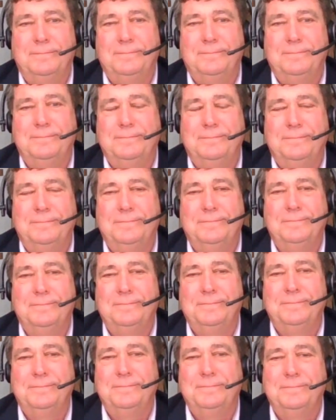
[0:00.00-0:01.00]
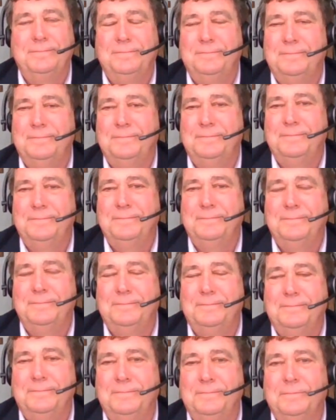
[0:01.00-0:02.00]

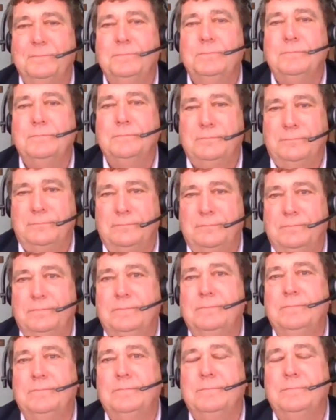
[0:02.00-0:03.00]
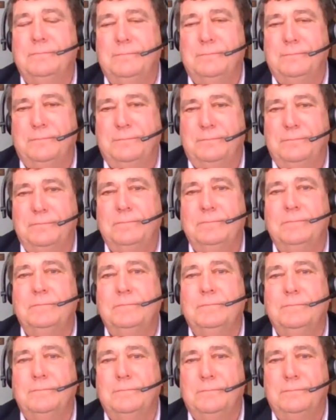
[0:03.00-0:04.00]

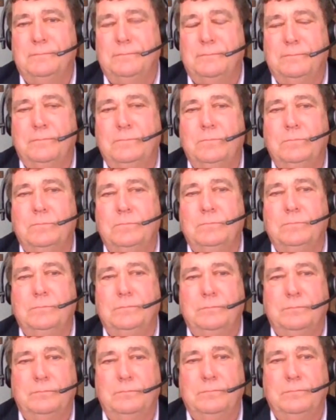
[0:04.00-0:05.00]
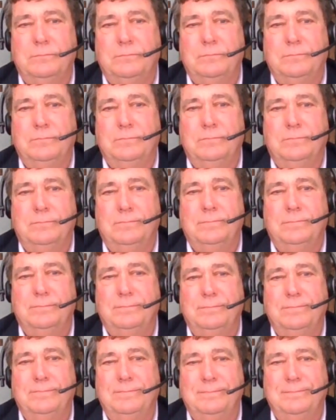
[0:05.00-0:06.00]

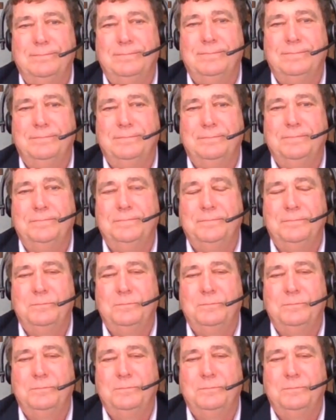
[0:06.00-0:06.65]
(silent)